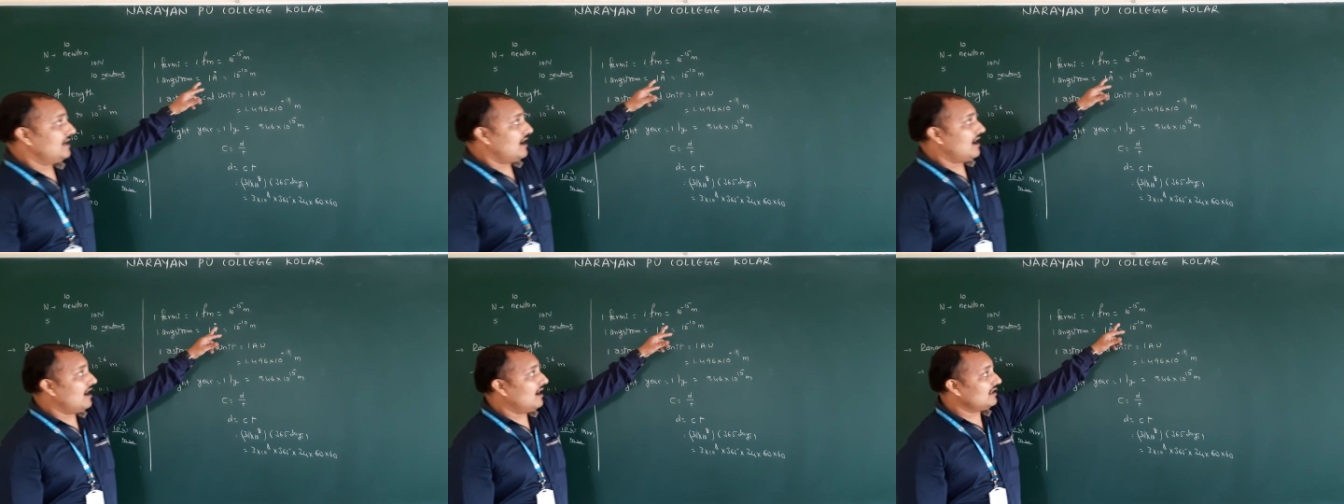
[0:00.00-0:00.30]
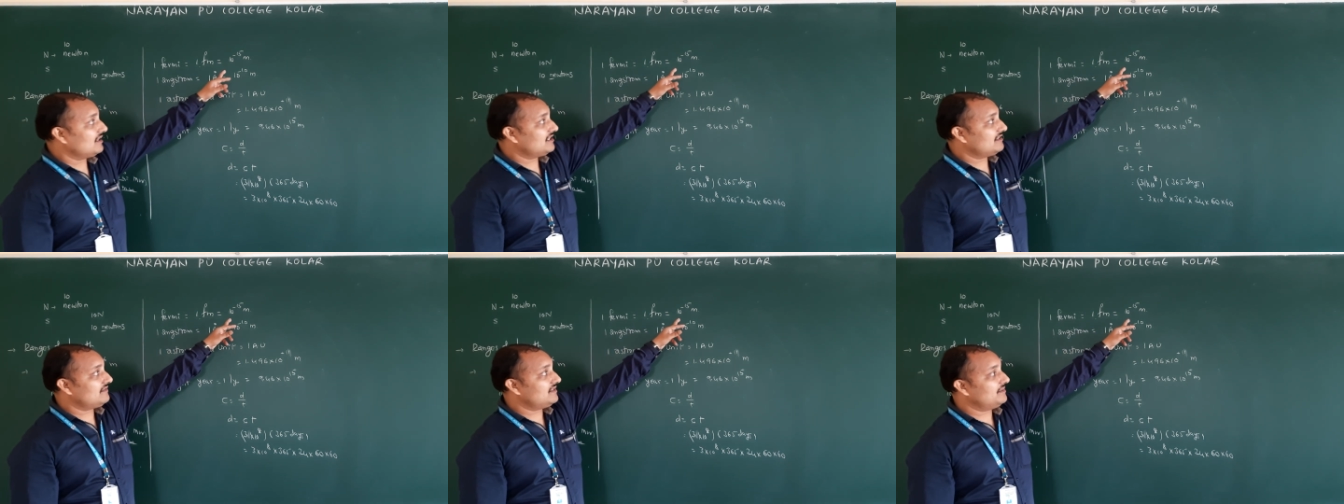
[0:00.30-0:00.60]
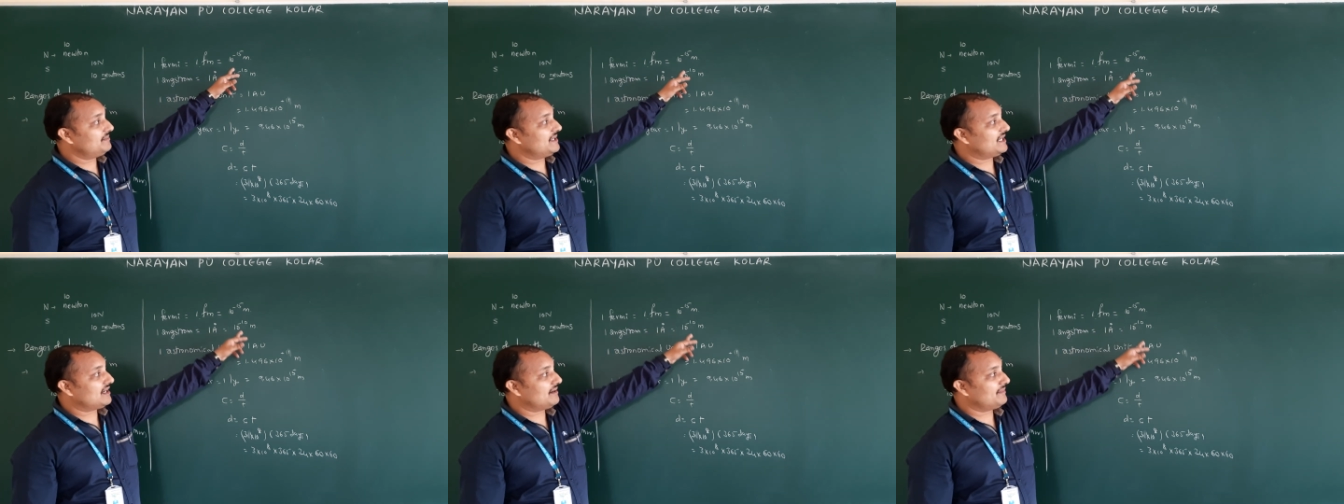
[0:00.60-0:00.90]
all these
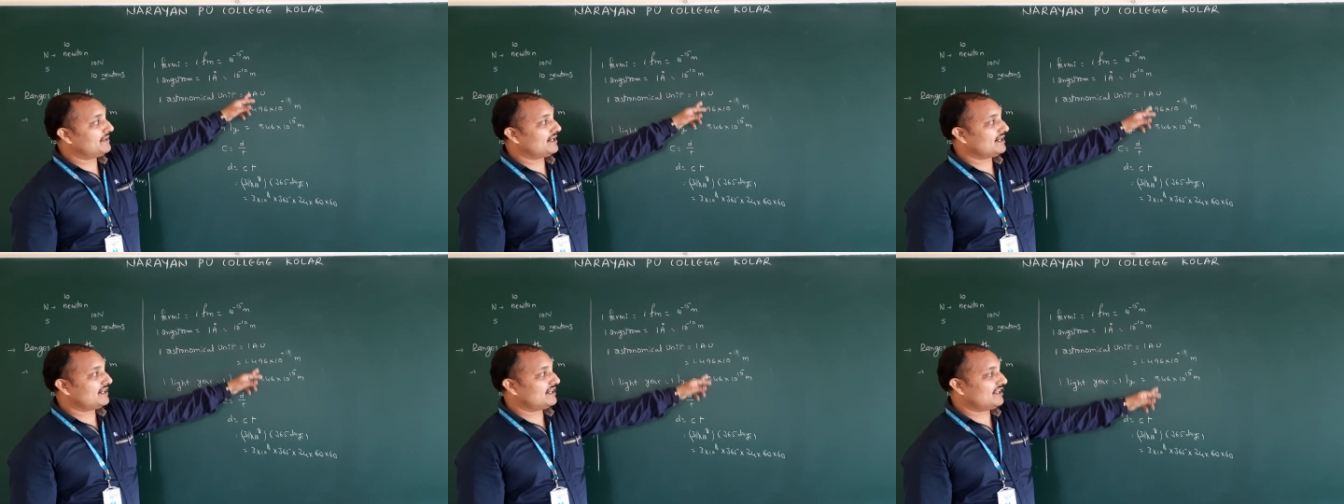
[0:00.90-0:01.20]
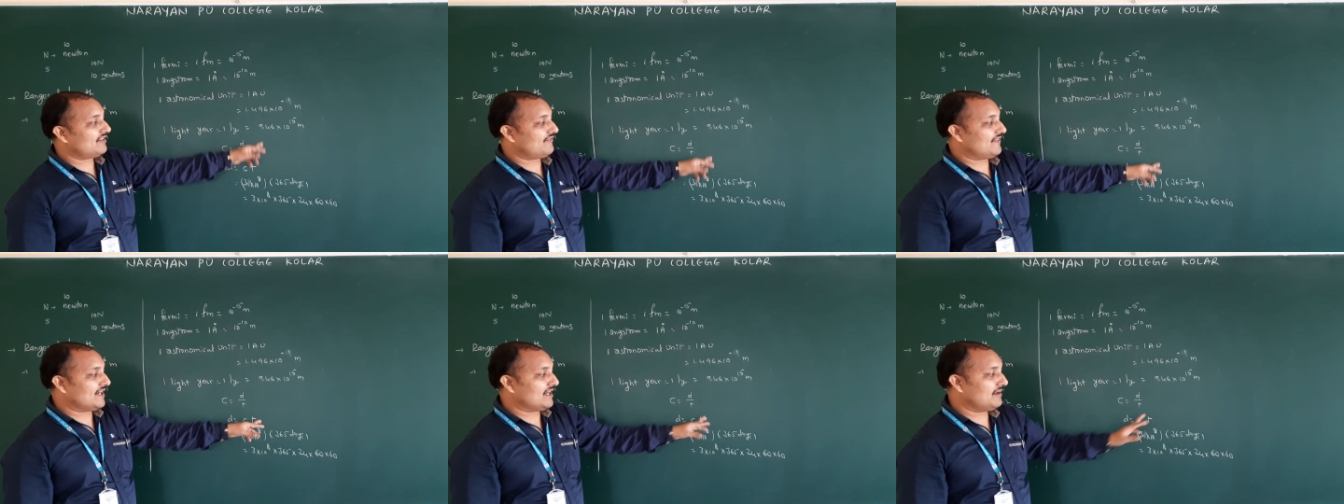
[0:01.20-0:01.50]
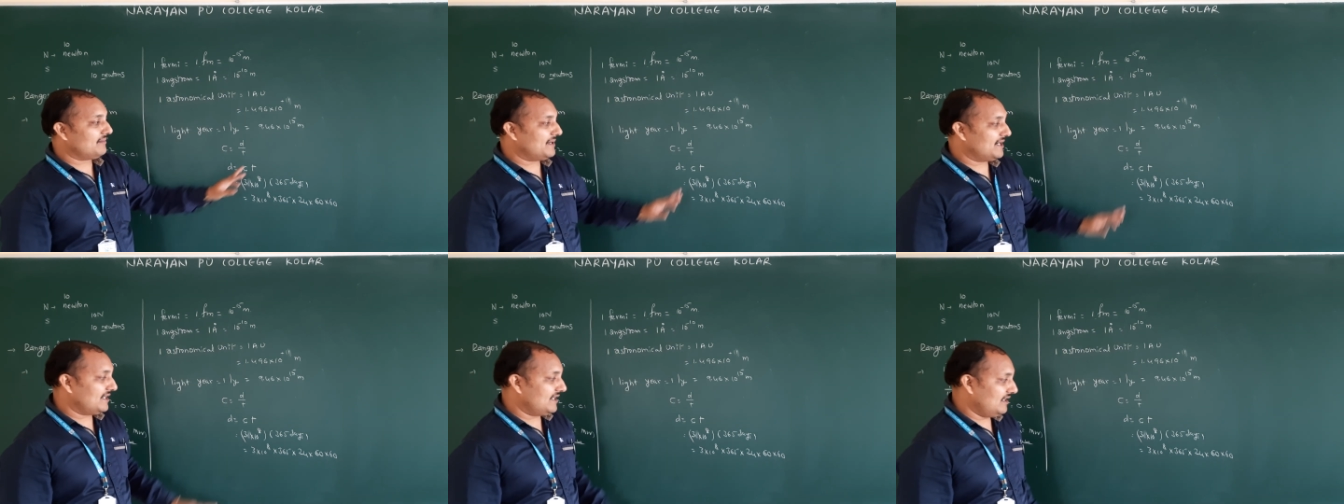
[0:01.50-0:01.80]
will be coming under
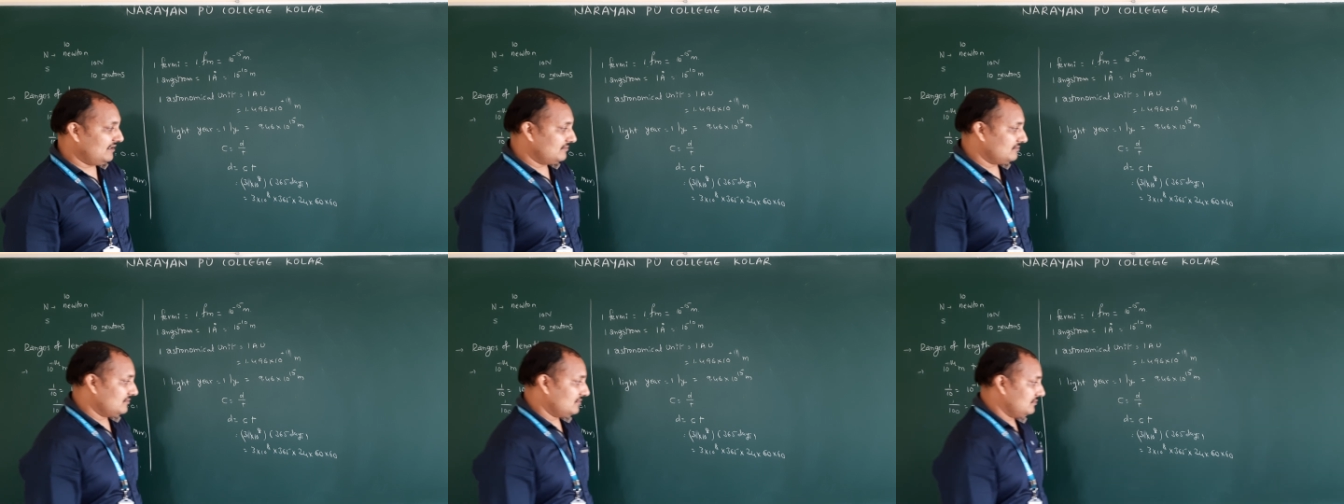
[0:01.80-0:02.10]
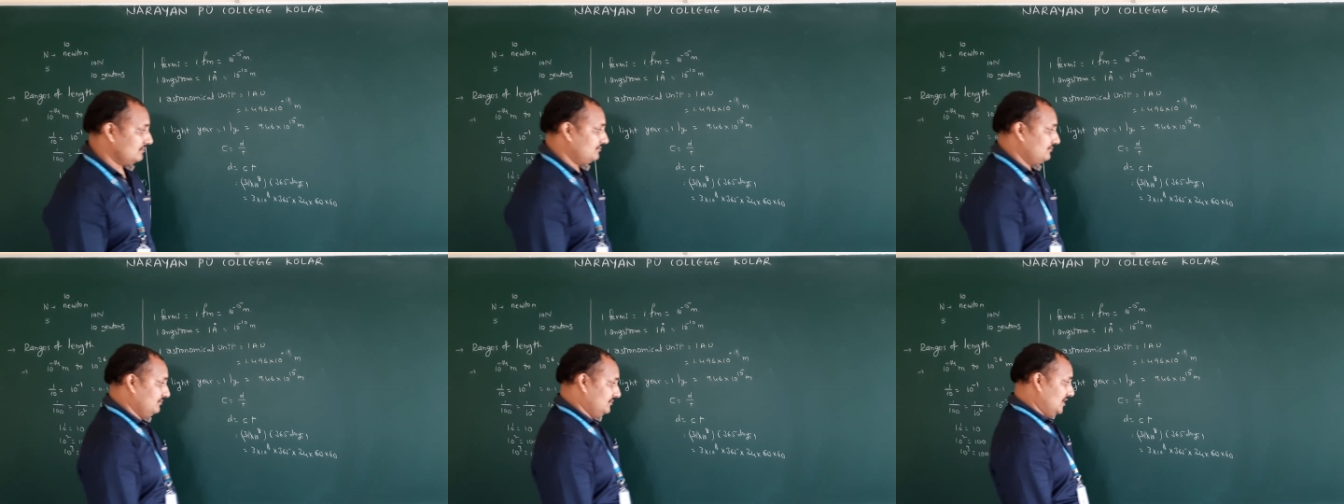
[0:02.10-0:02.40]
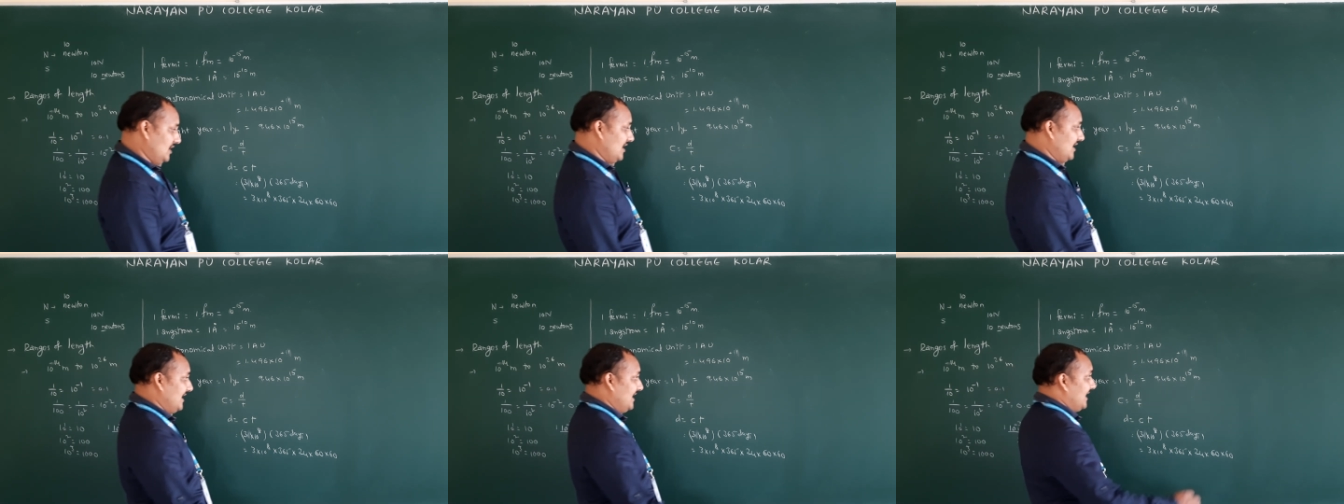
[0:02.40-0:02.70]
fundamental or